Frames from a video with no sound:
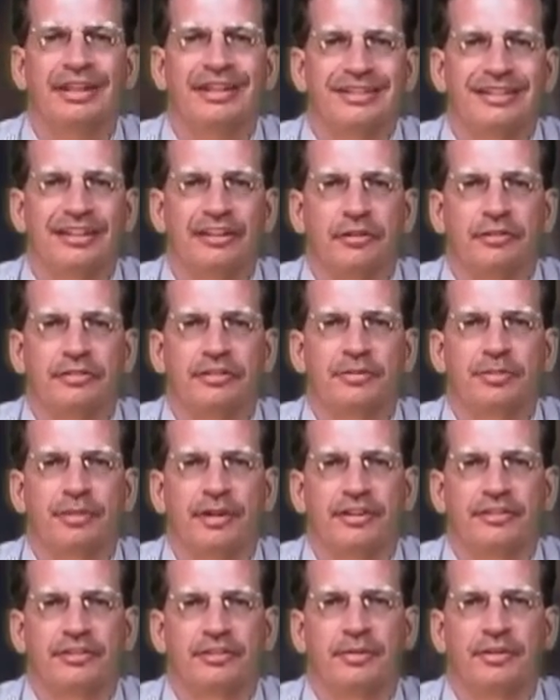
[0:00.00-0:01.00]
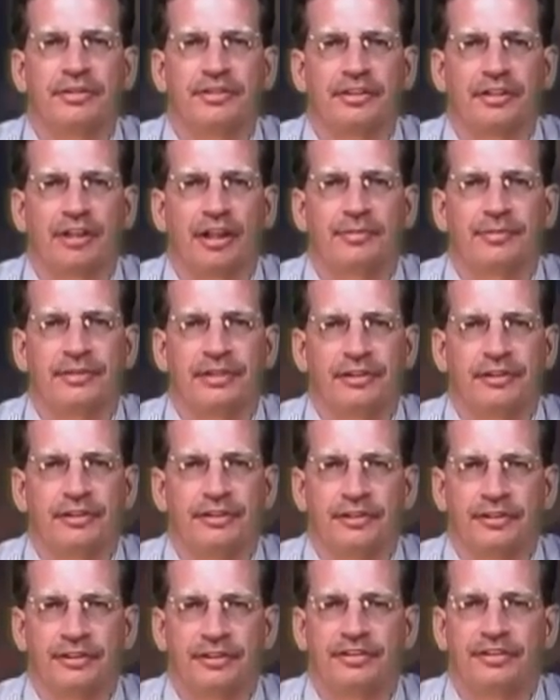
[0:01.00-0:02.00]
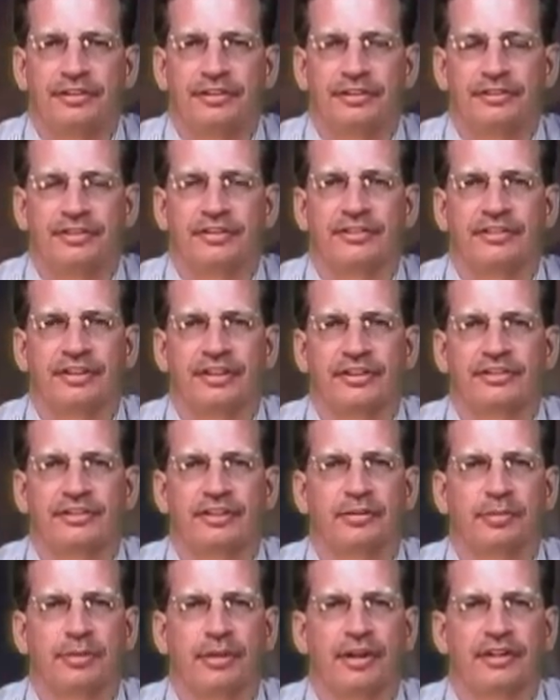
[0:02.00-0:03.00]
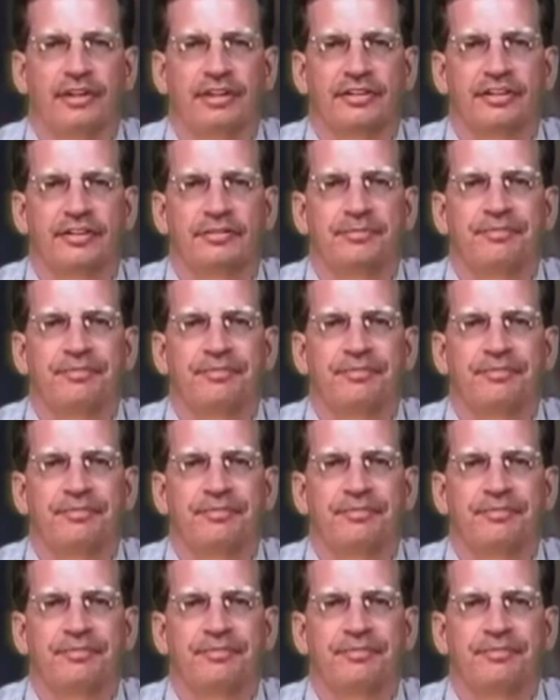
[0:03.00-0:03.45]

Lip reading: The only possible denominator you can use is 6, their product.